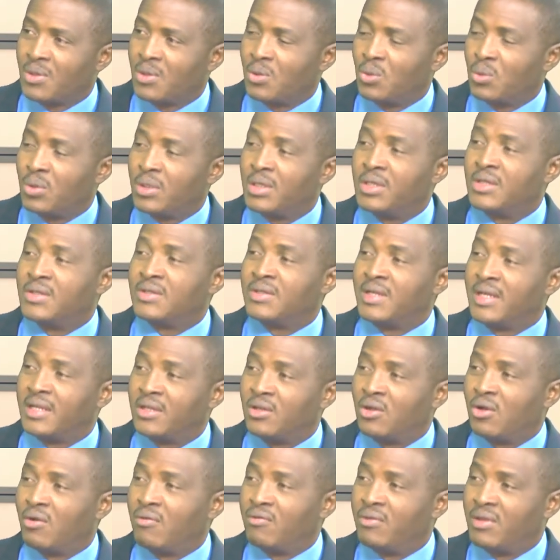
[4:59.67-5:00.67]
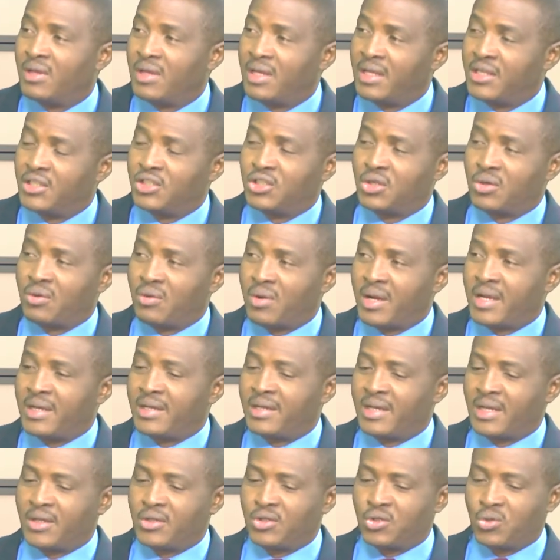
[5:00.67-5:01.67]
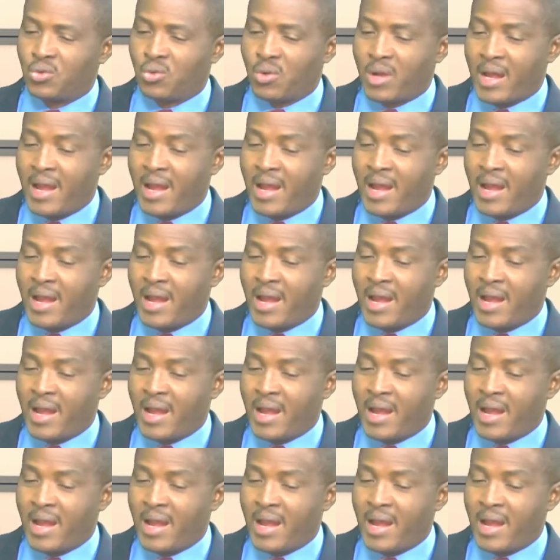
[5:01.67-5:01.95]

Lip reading: with the state of the nation right now. So I